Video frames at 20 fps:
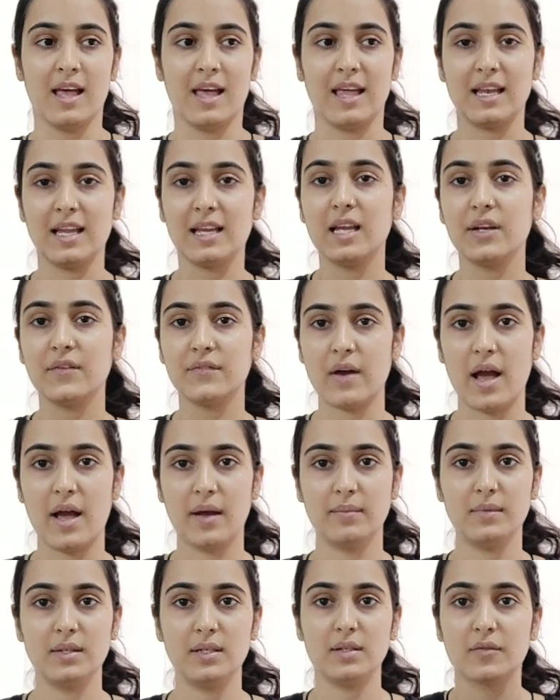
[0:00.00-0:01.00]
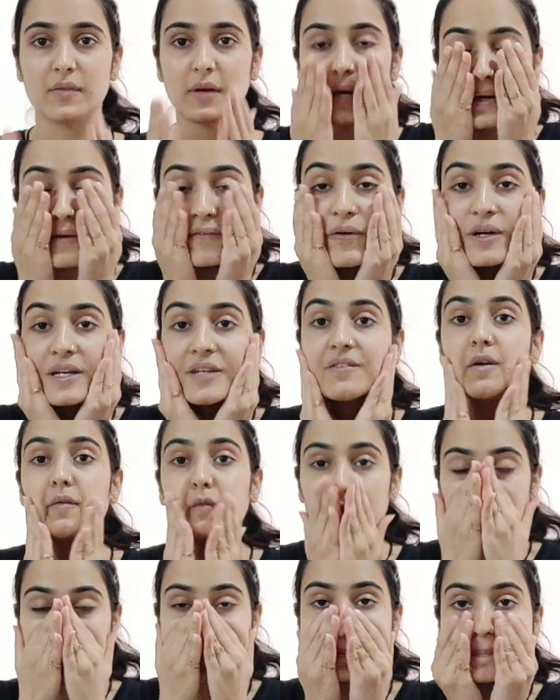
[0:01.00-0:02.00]
in an environment where
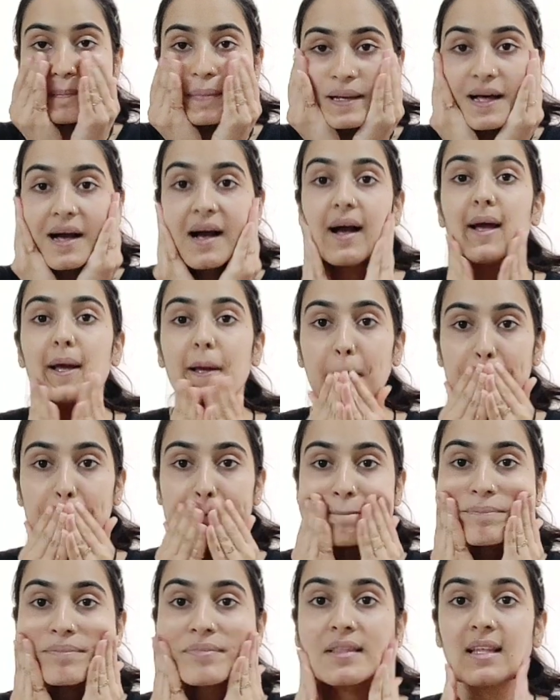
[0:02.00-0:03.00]
whatever we apply,